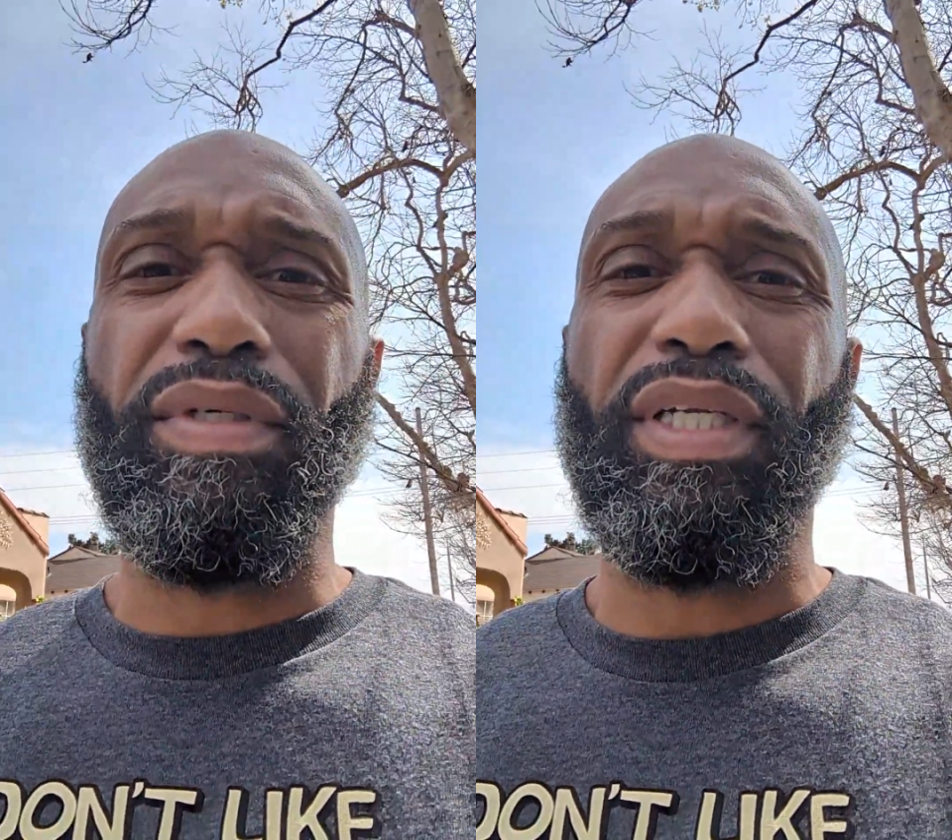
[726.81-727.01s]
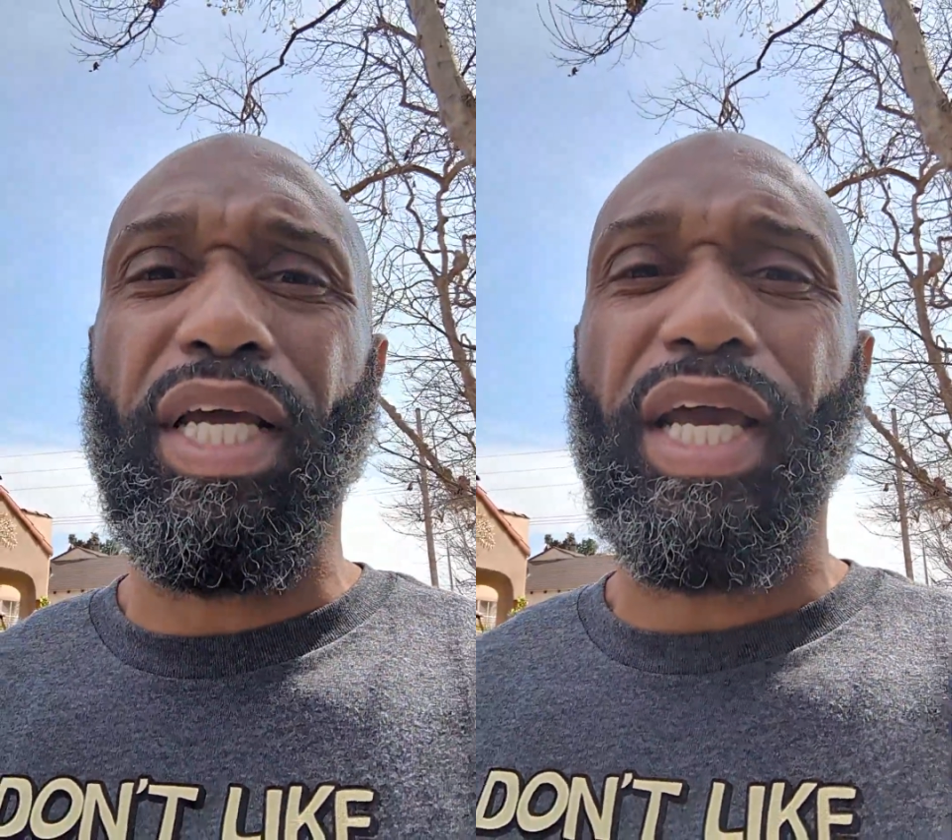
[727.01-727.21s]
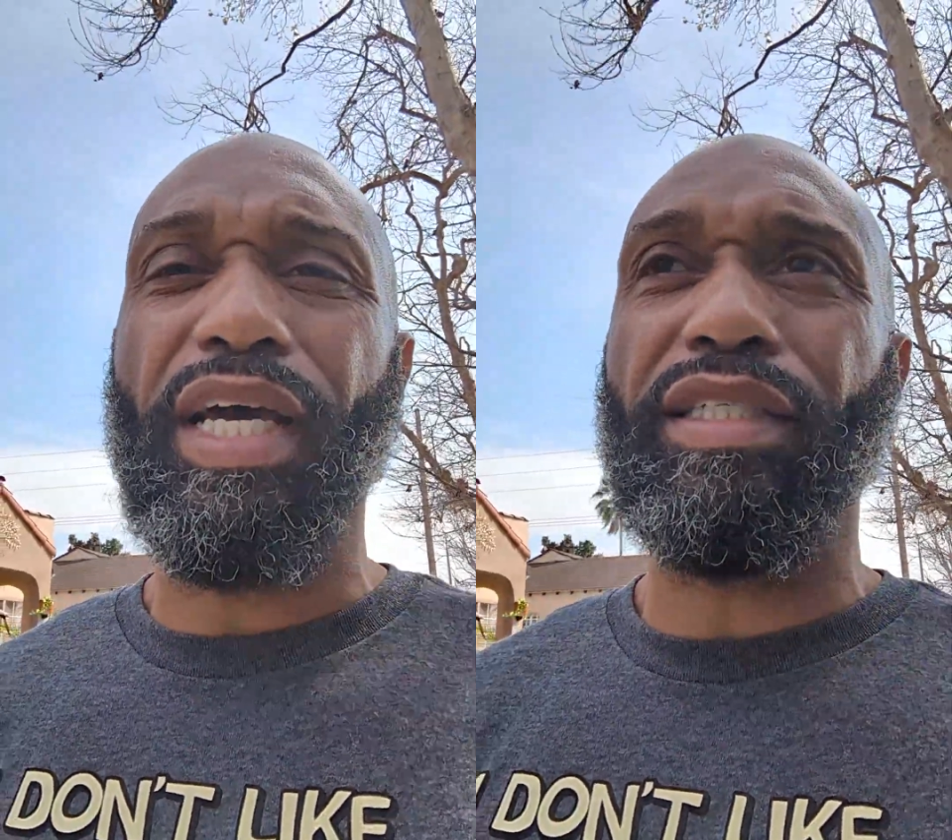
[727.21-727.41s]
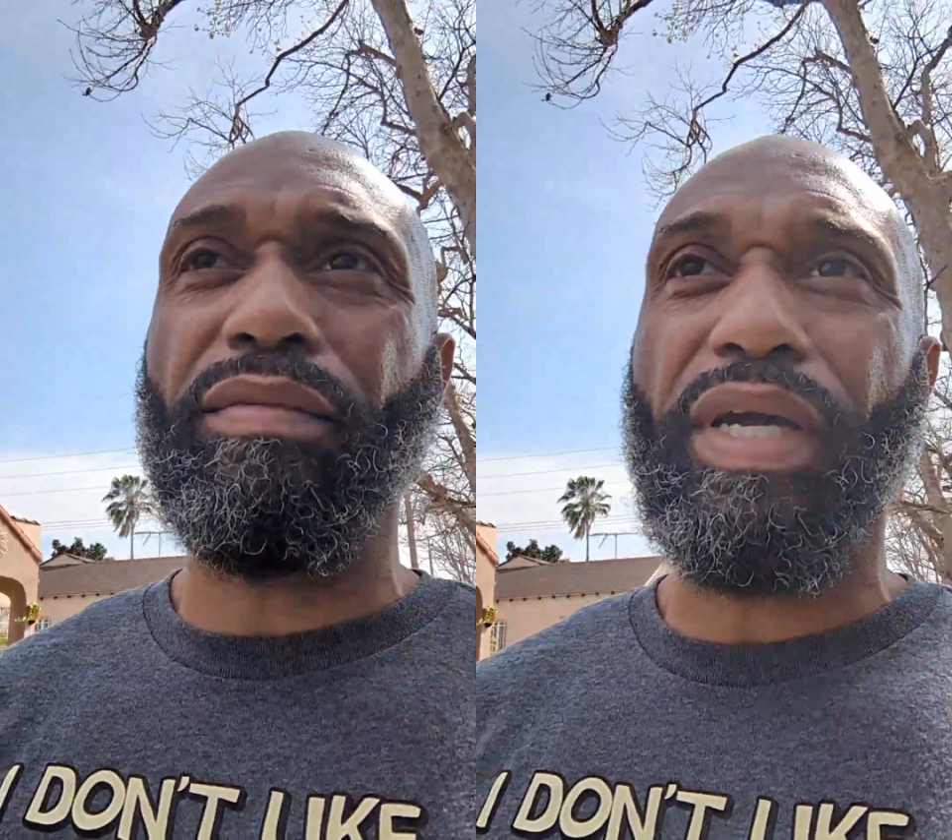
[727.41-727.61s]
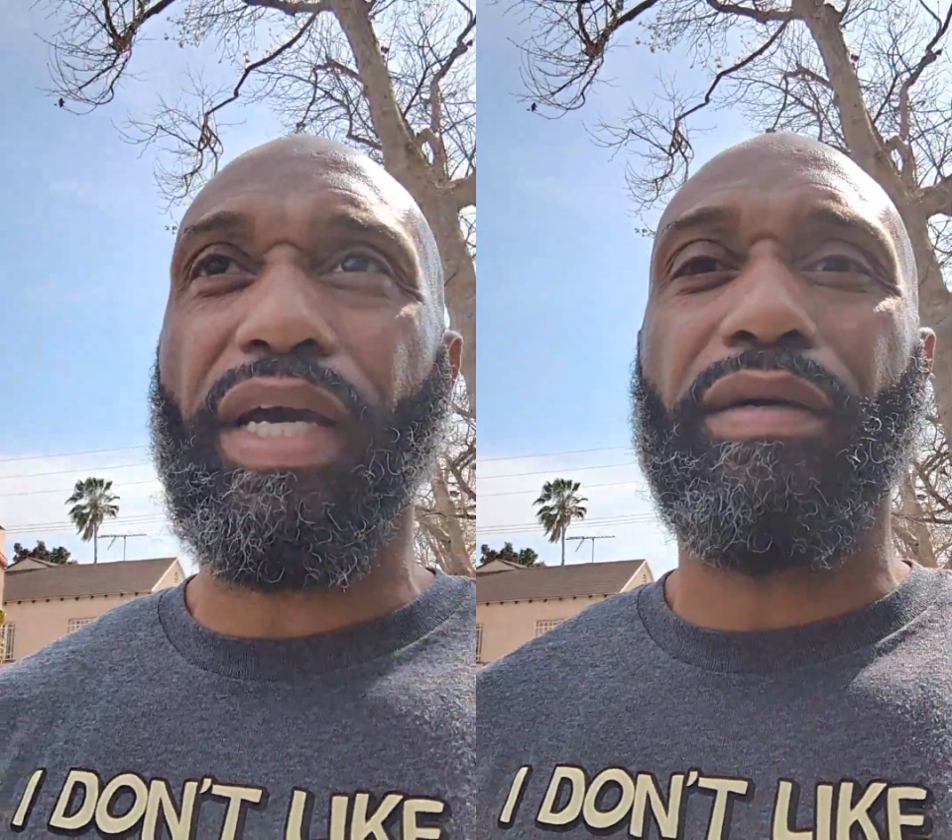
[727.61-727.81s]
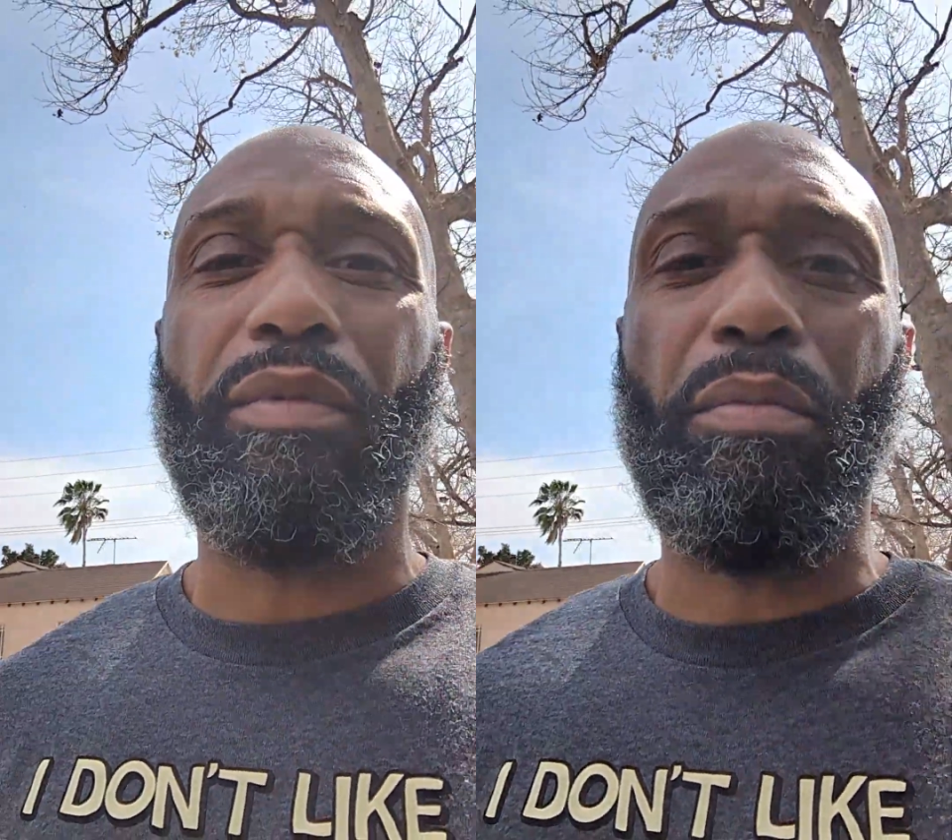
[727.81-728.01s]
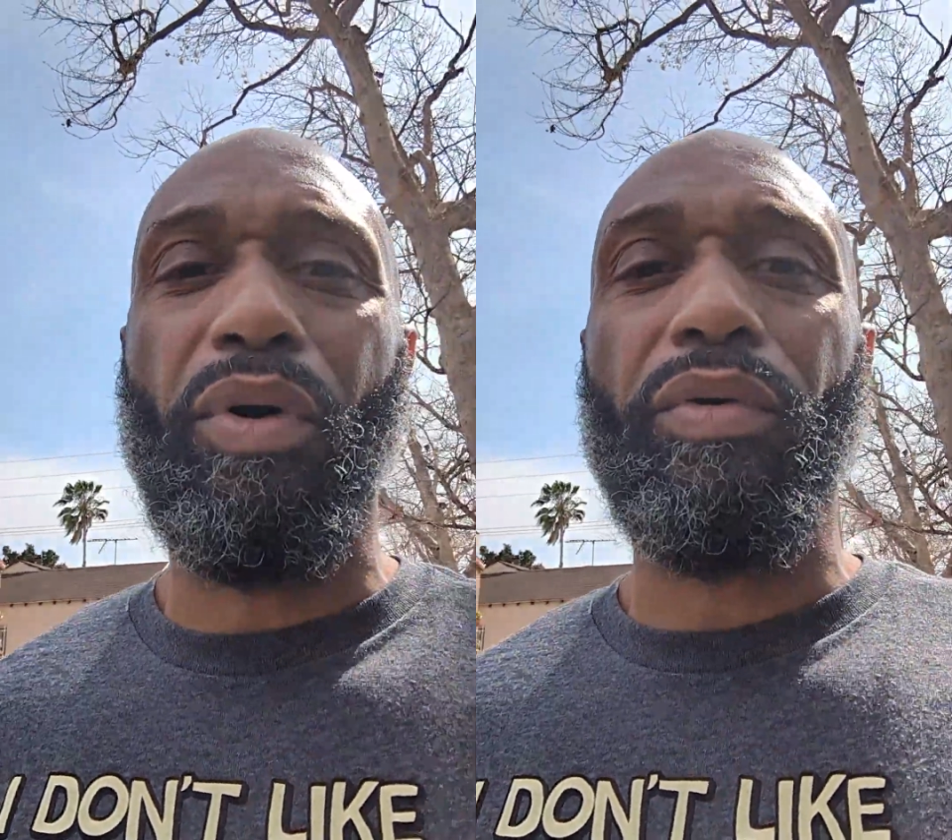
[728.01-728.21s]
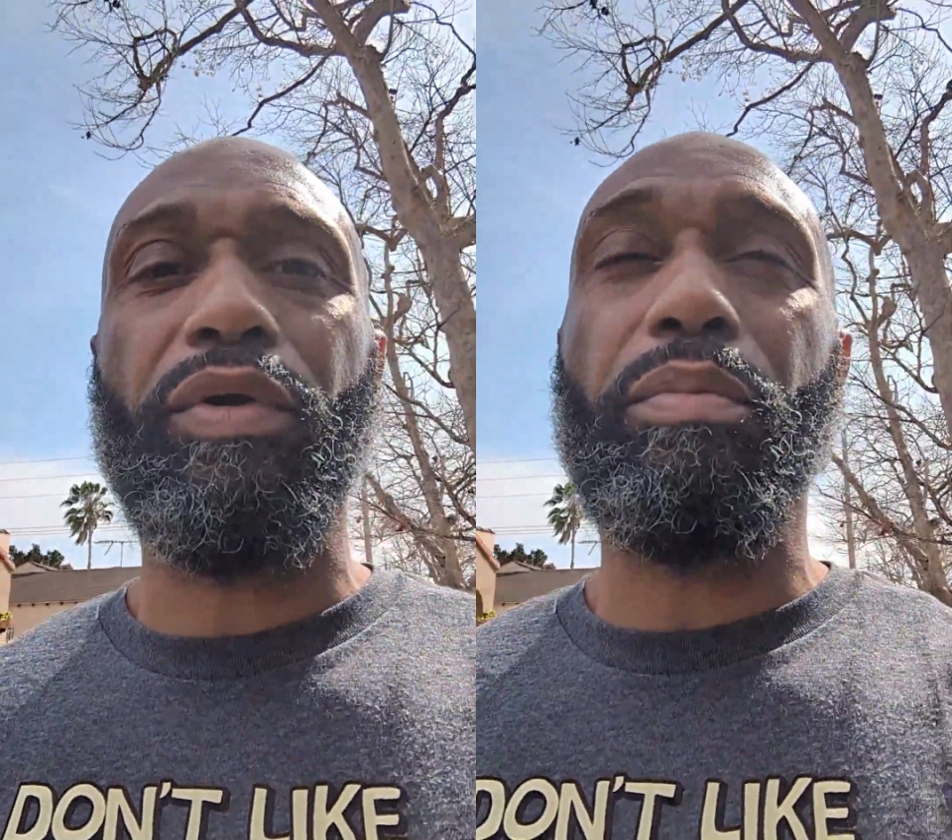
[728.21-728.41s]
they got some kind of
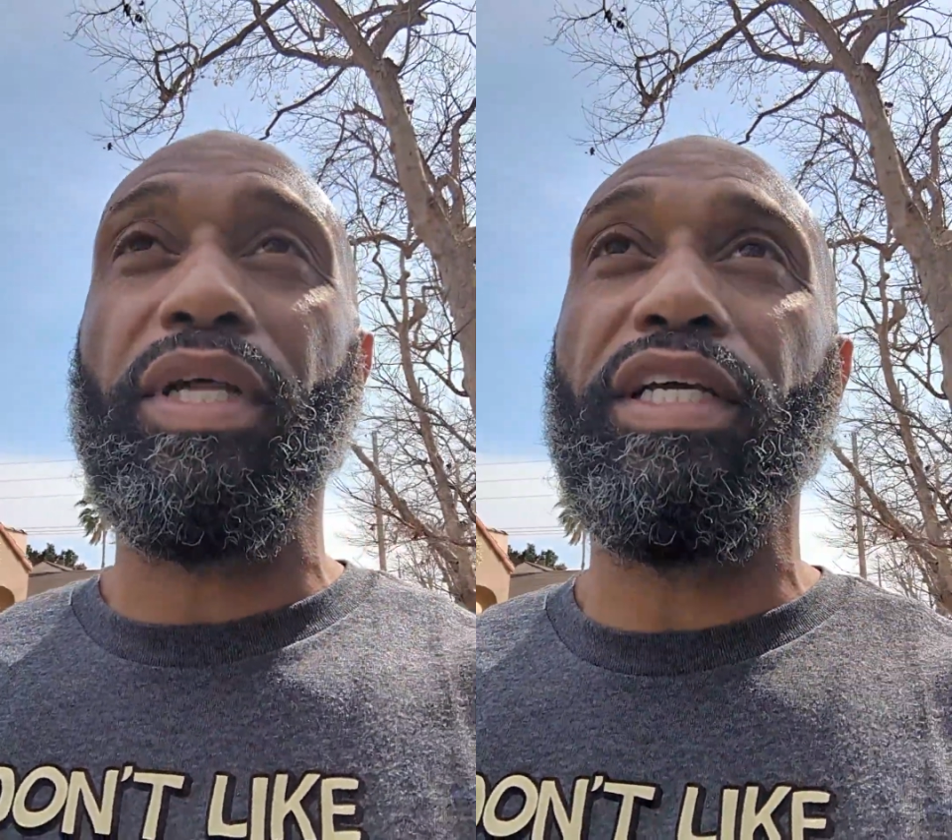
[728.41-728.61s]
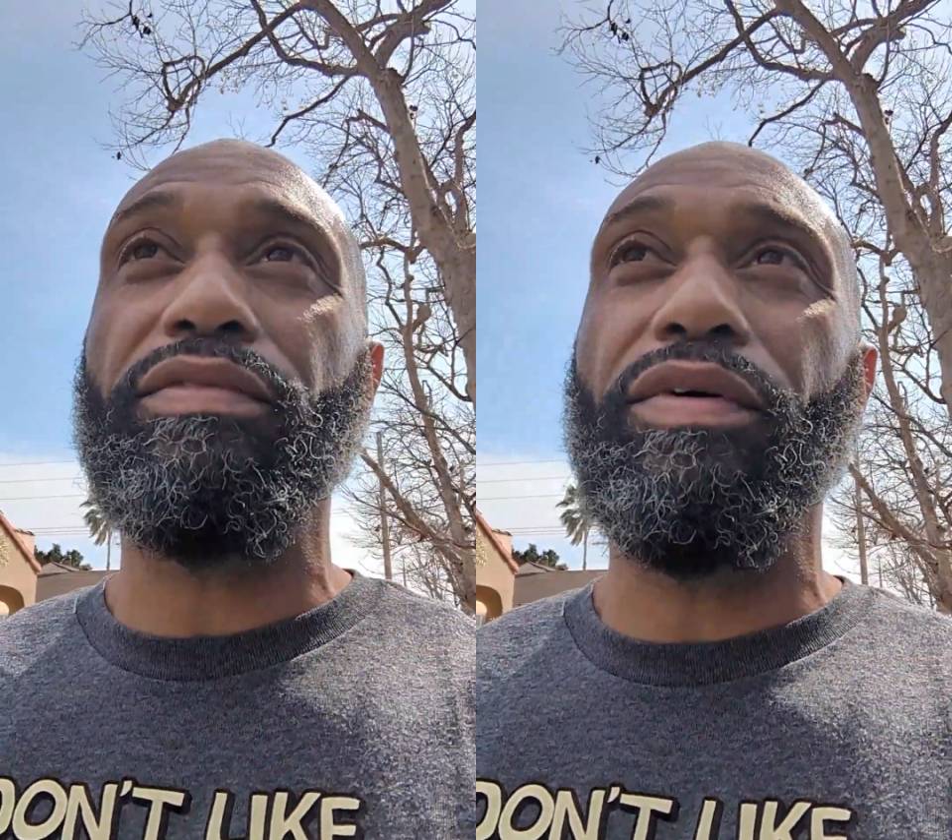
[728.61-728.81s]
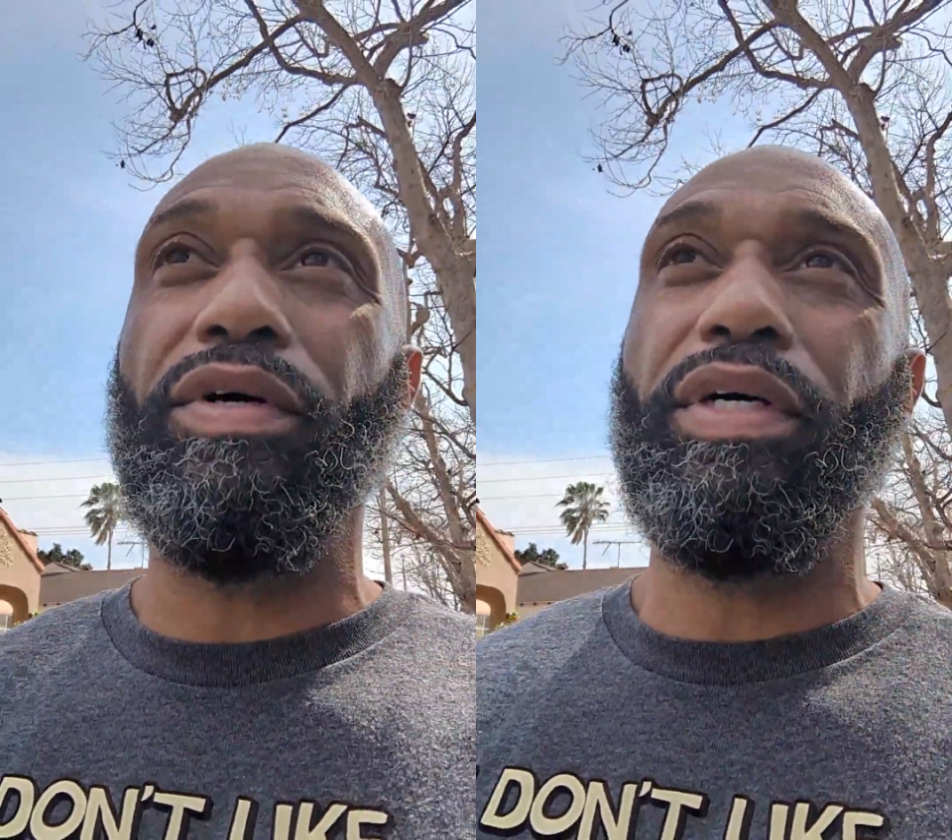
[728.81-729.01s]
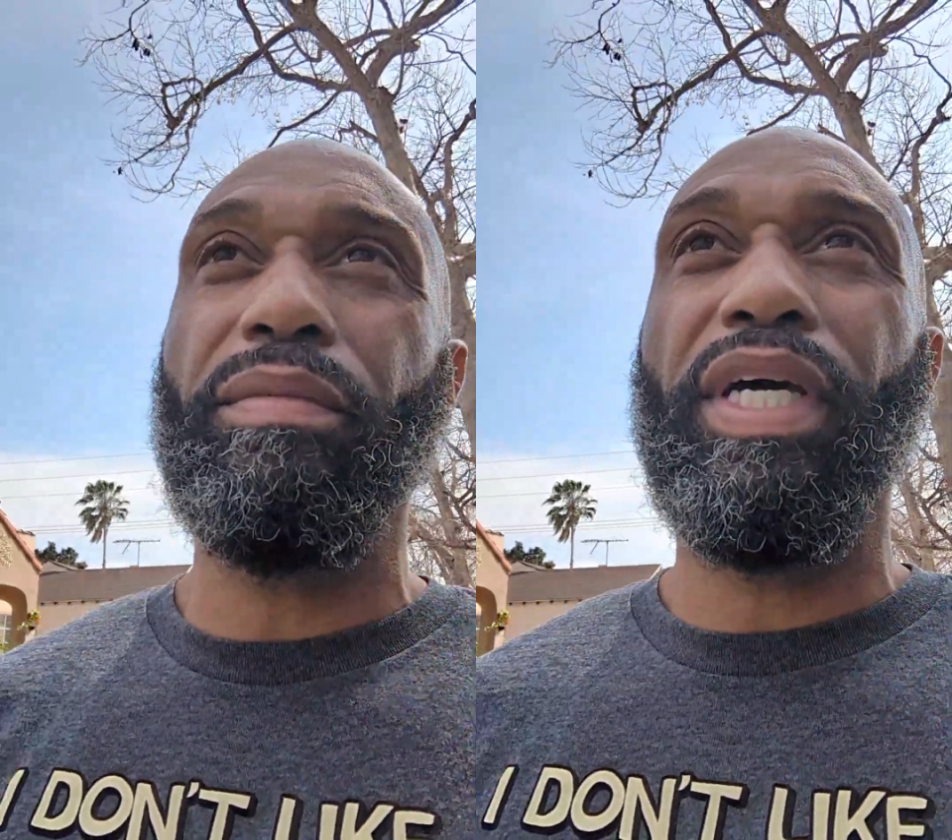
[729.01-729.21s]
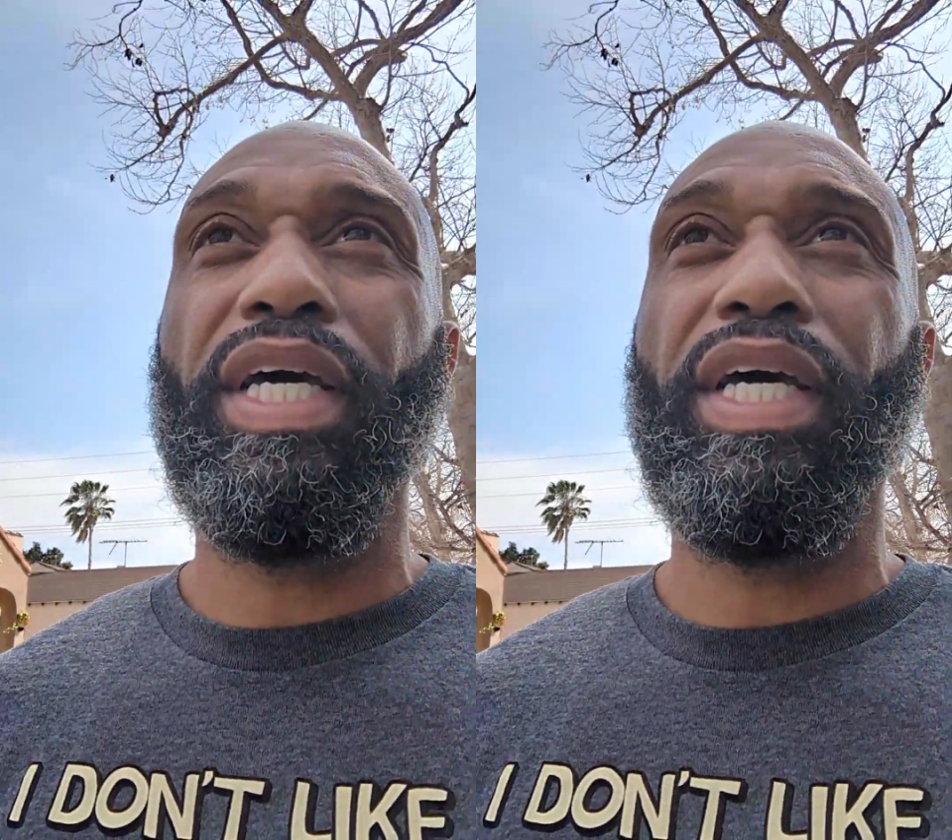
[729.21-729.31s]
memorial place for him.